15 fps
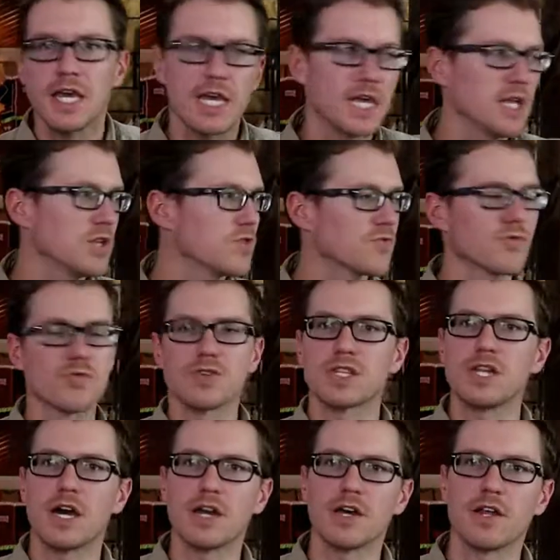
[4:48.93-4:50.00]
Indoors,
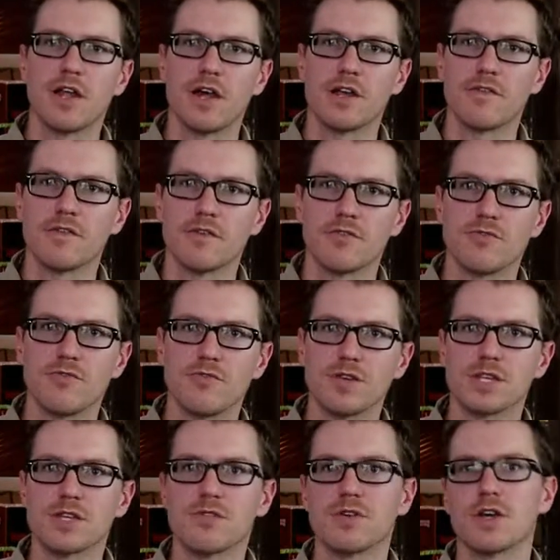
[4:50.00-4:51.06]
not a lot of other
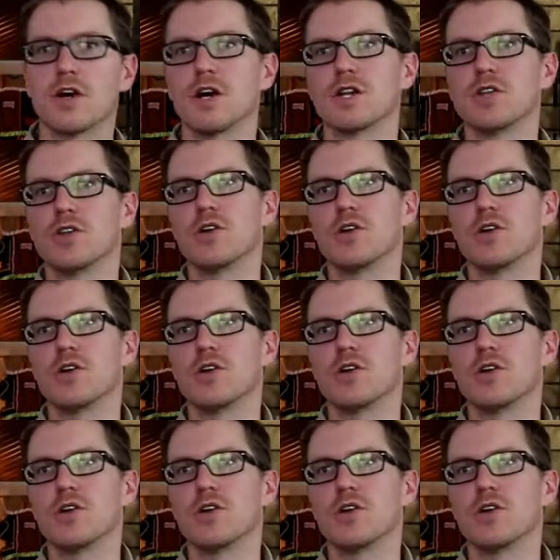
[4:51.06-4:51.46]
noise going on,